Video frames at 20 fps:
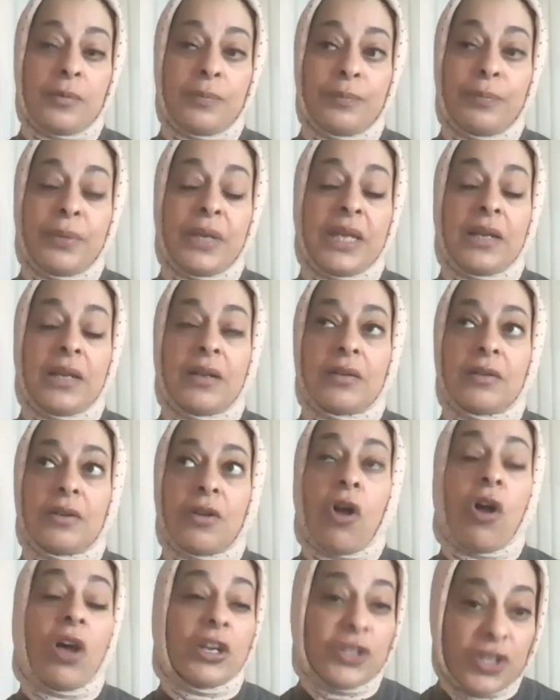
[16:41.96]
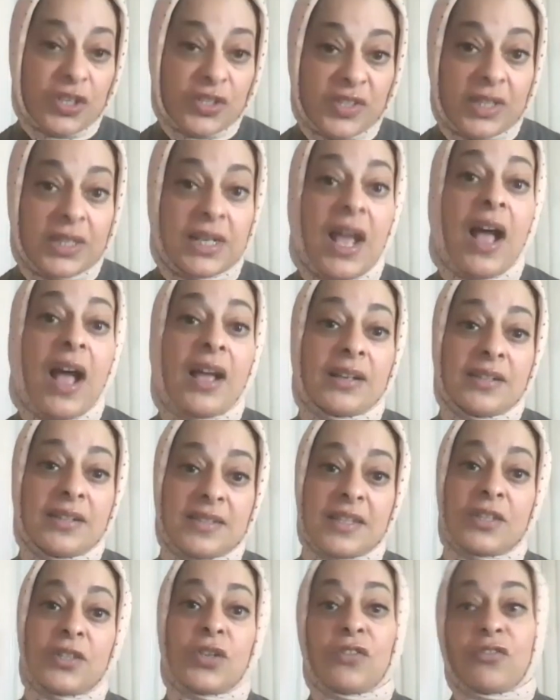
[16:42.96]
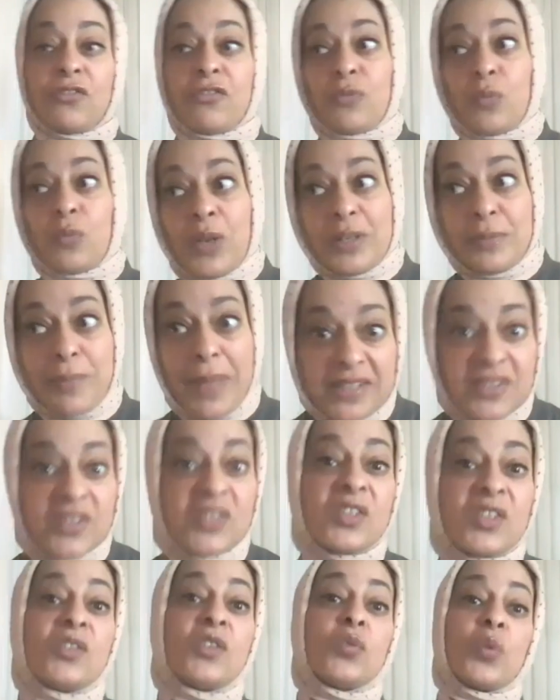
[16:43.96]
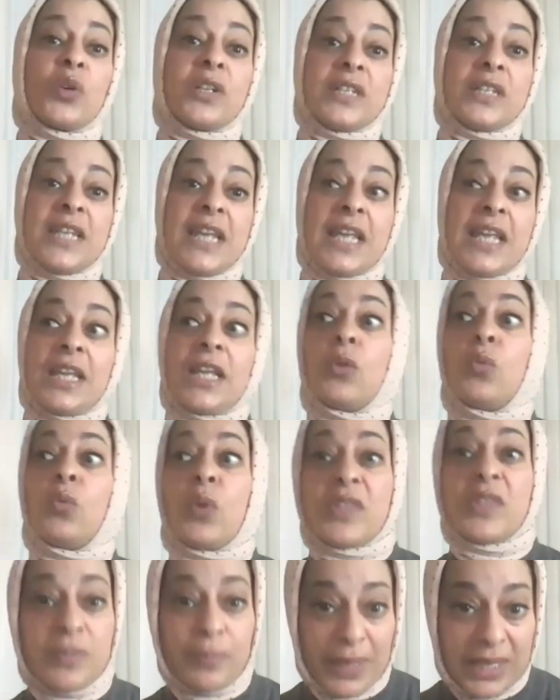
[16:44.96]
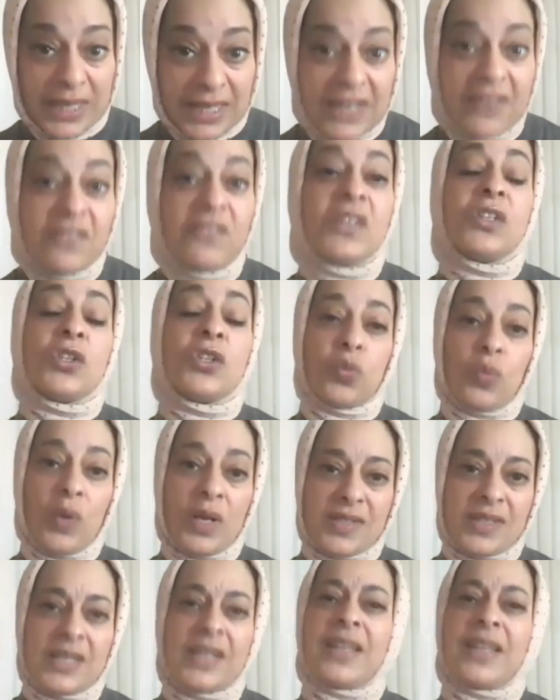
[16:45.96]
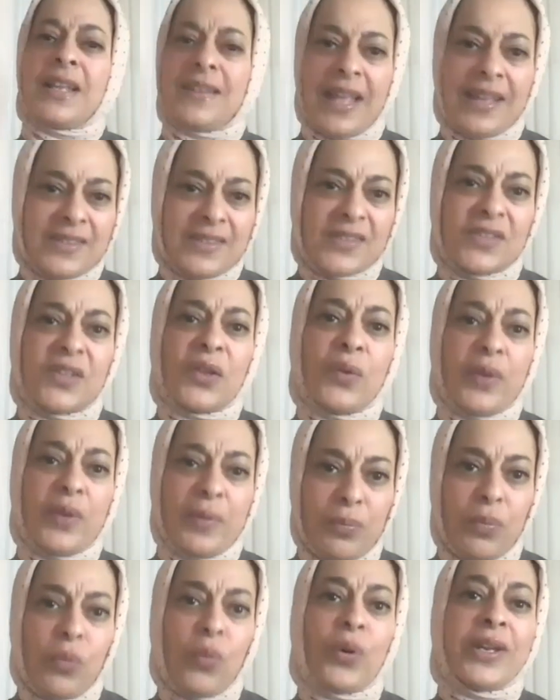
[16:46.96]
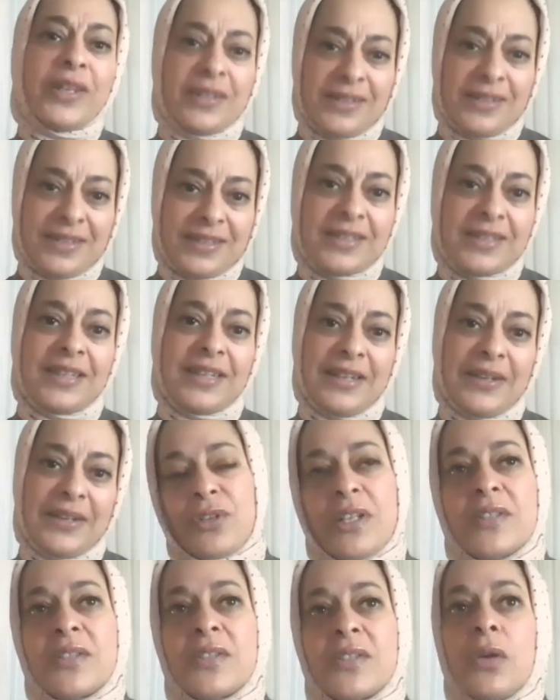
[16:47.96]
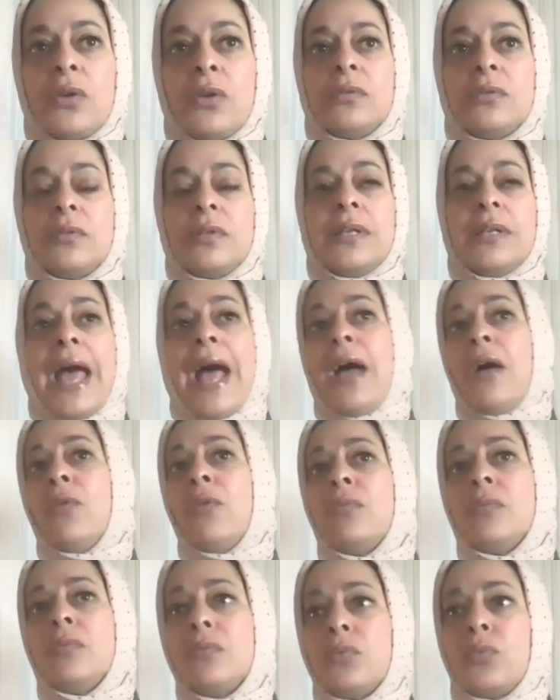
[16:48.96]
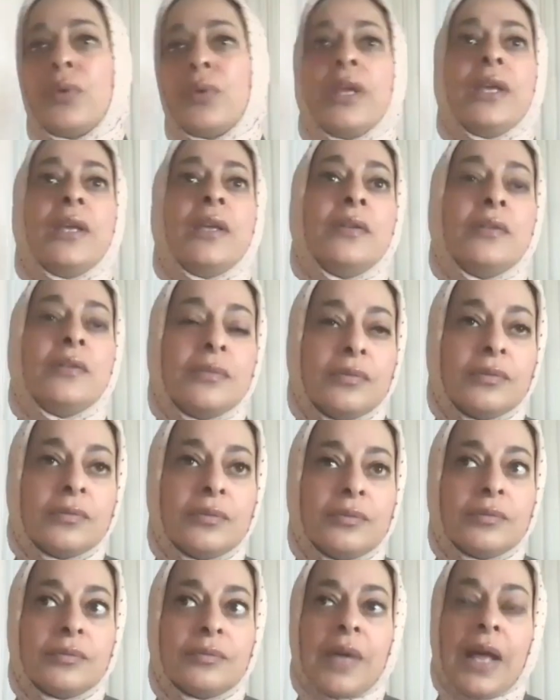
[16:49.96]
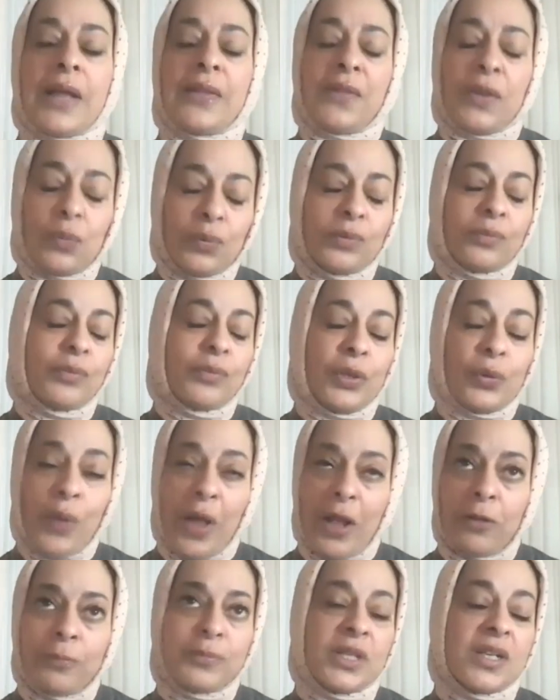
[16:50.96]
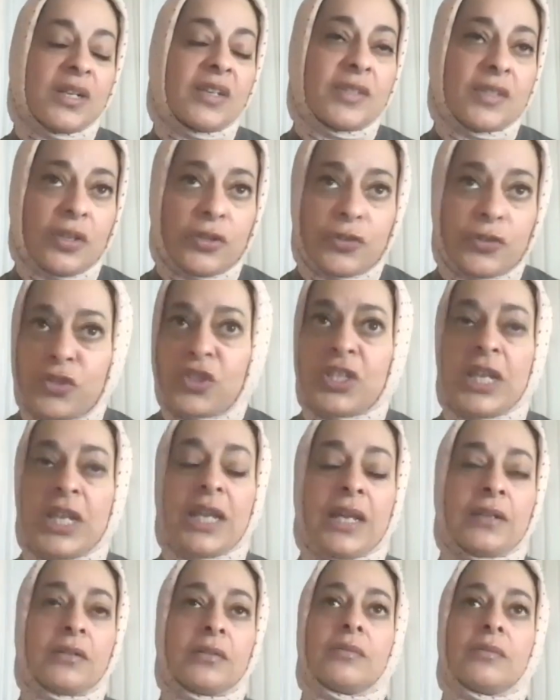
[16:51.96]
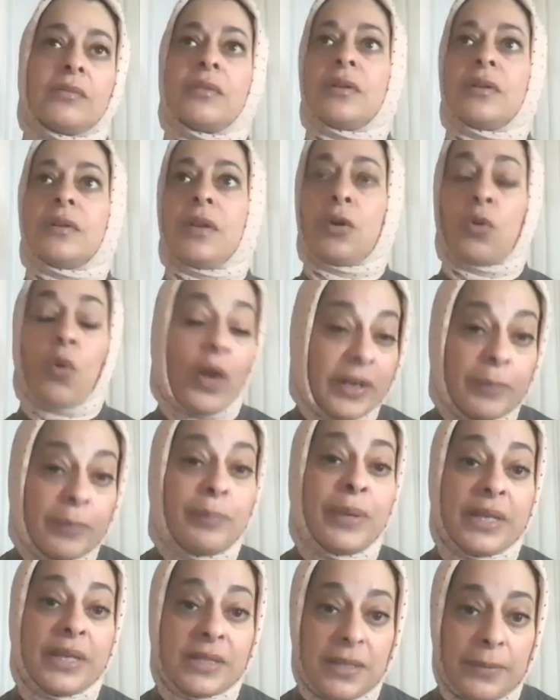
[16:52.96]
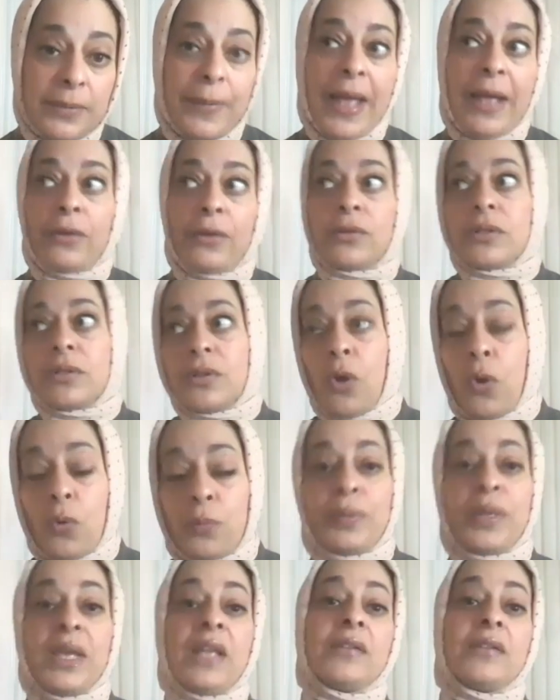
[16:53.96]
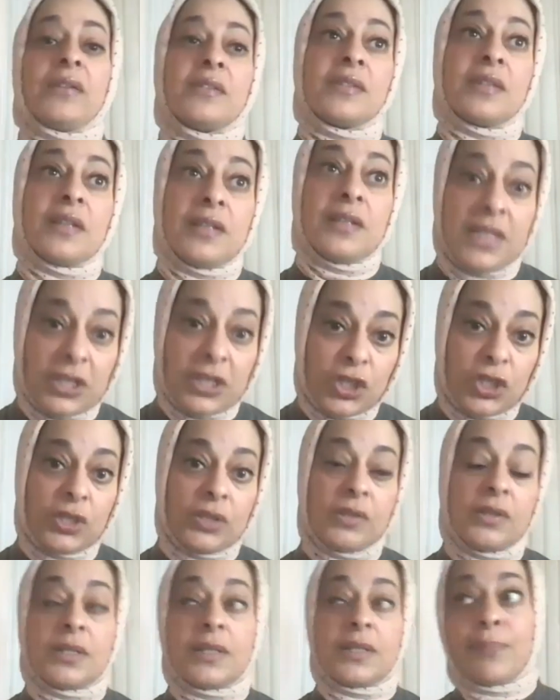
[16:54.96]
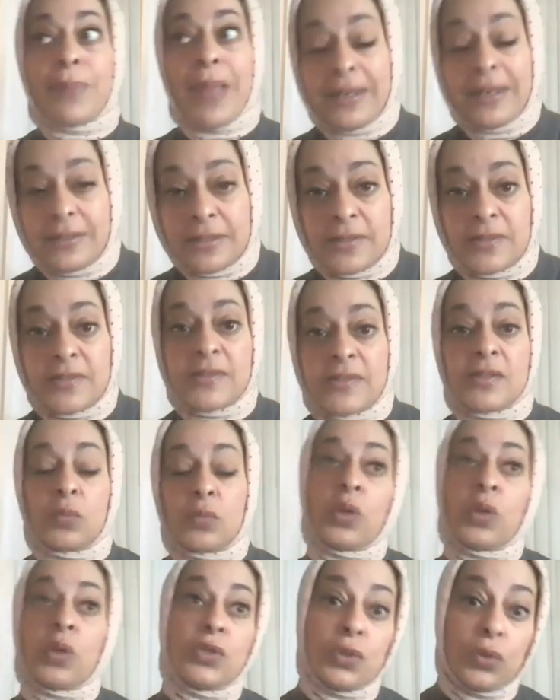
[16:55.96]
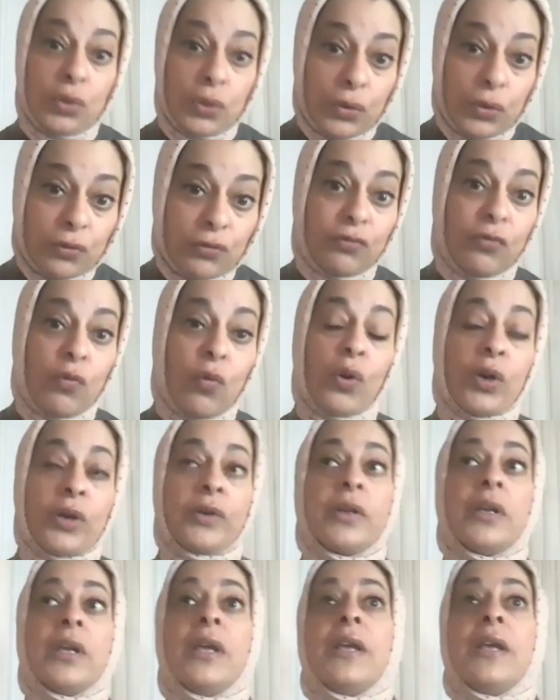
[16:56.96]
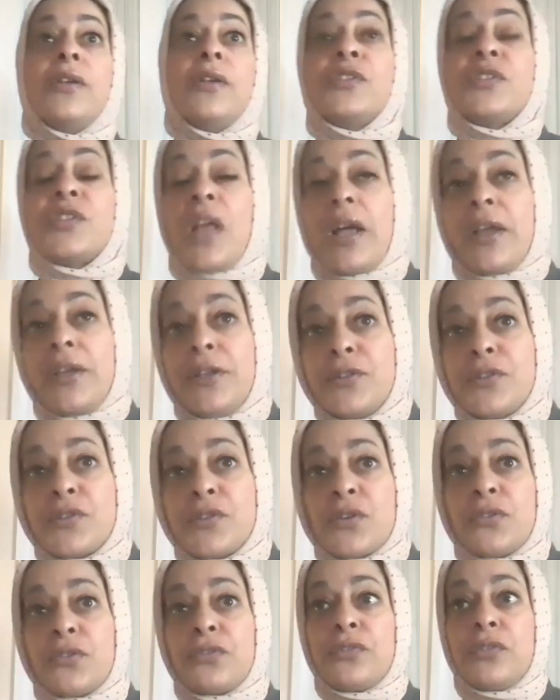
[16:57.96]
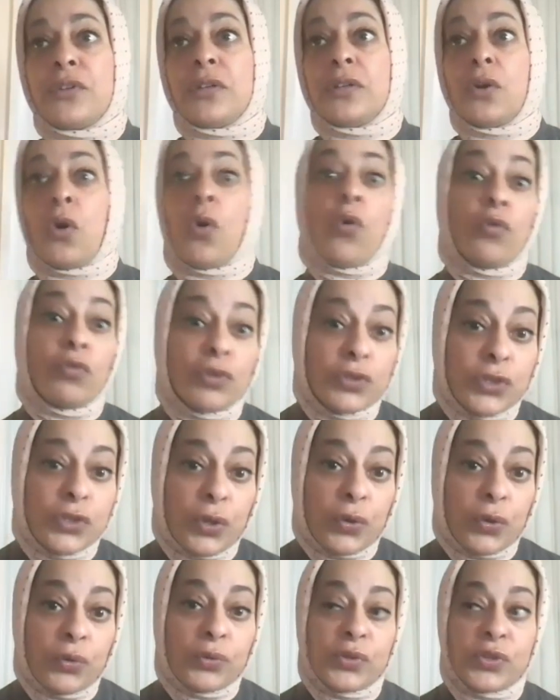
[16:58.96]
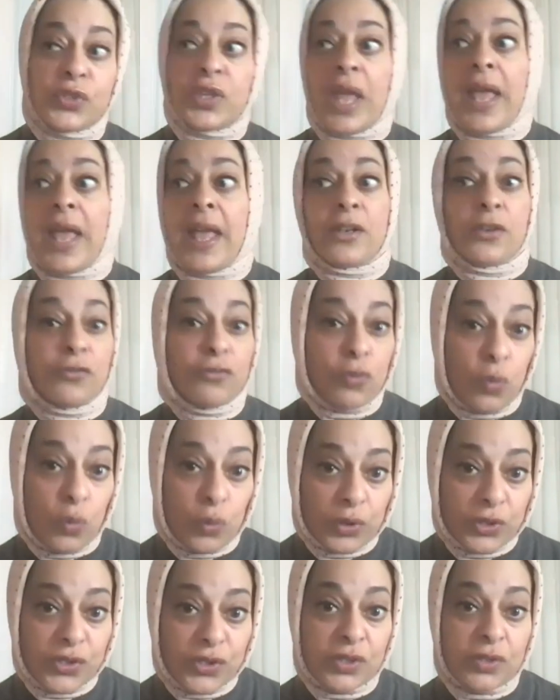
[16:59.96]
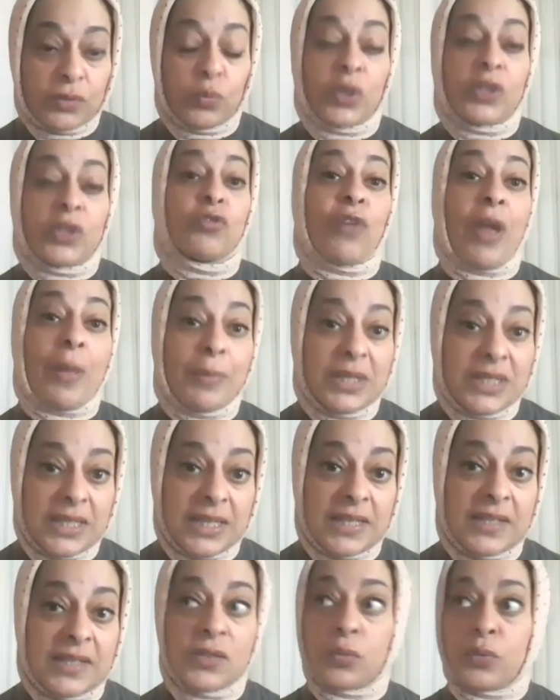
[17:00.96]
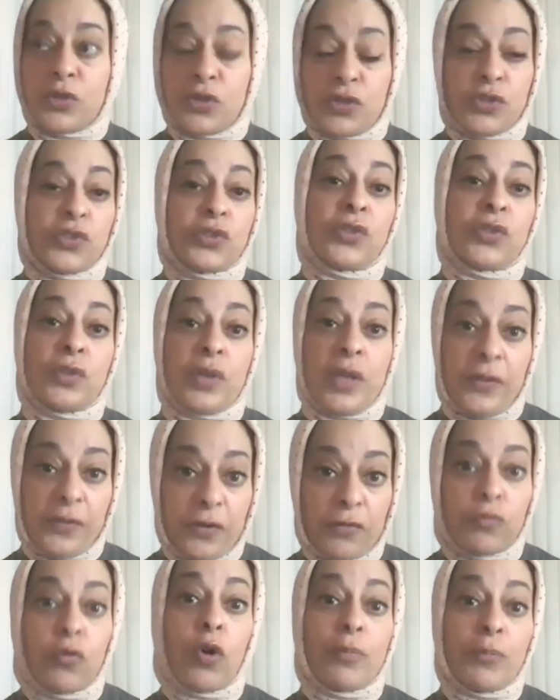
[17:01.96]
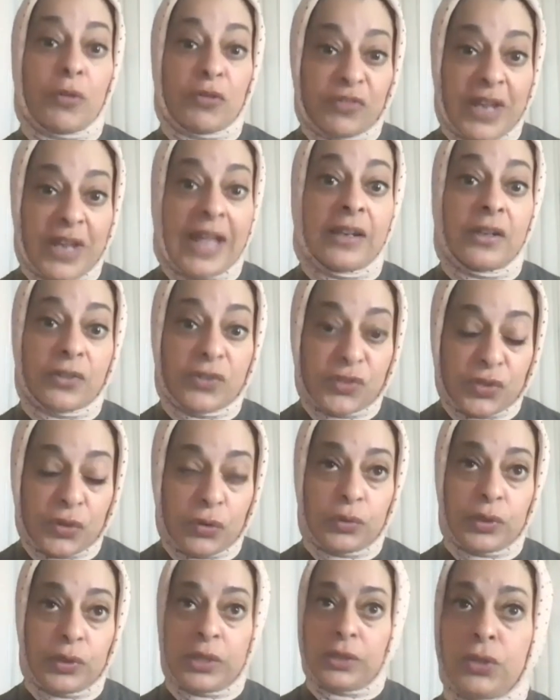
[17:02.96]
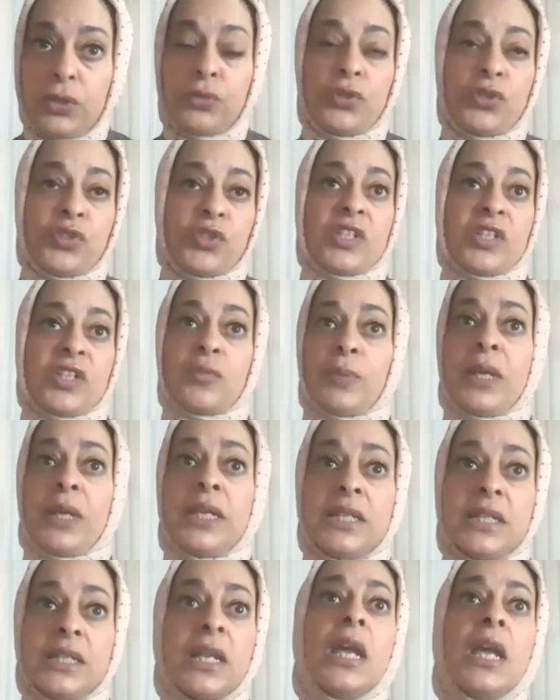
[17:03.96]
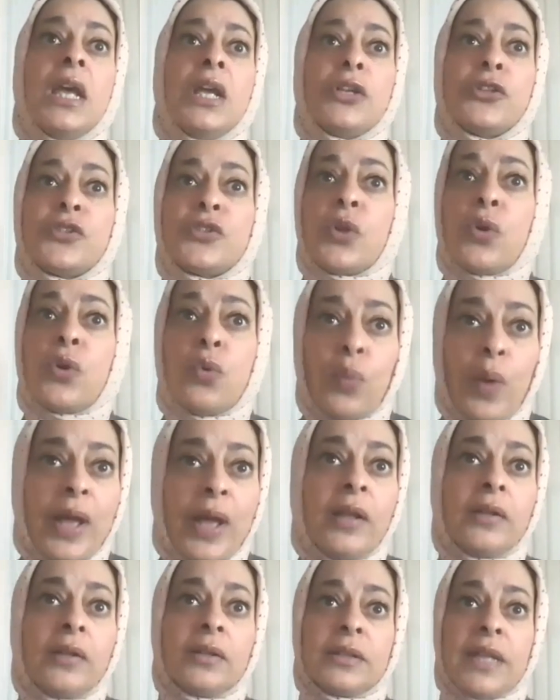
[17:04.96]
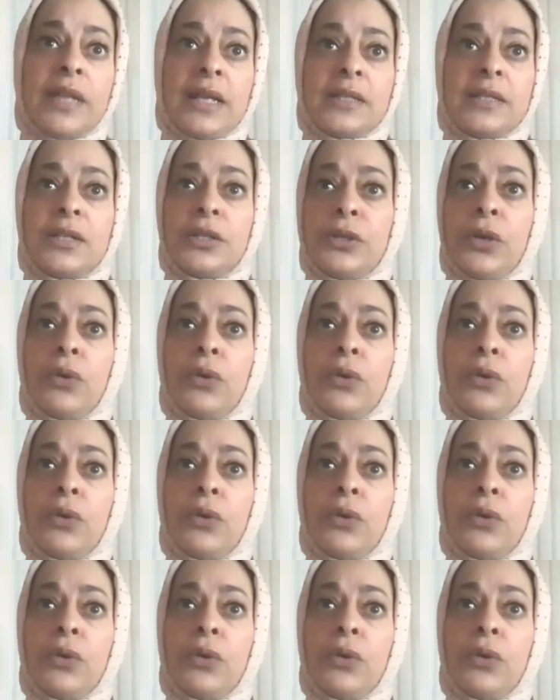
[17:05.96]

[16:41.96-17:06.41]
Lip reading: being cautious and cognizant of what medicines we're taking, what's being given to us. I think that's so important, So now I think you helped us understand quite a bit about opiates, addiction, dependence, what to look for, signs of overdose, and of course, what remedies, which is in the form of naloxone. just explained it so well that,